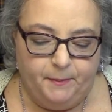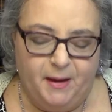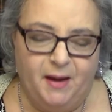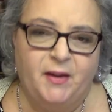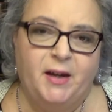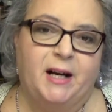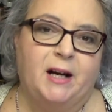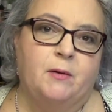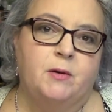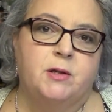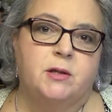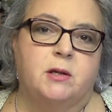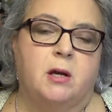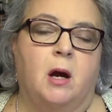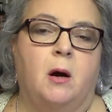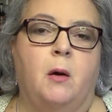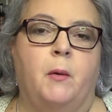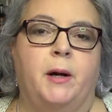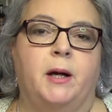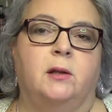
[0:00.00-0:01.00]
And then
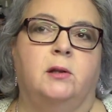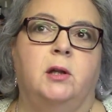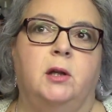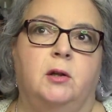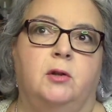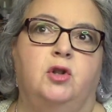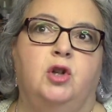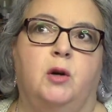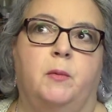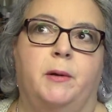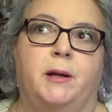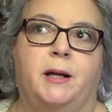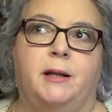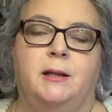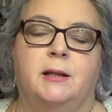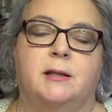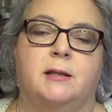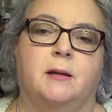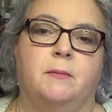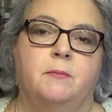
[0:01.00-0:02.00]
went onto YouTube and I
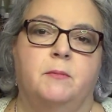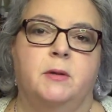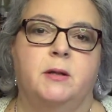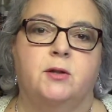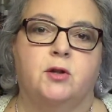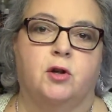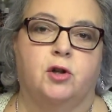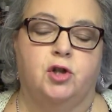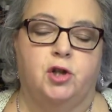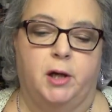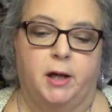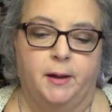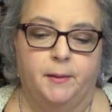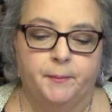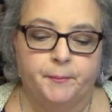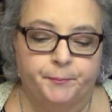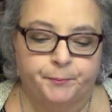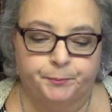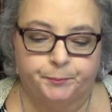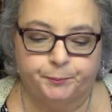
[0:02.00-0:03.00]
did some searching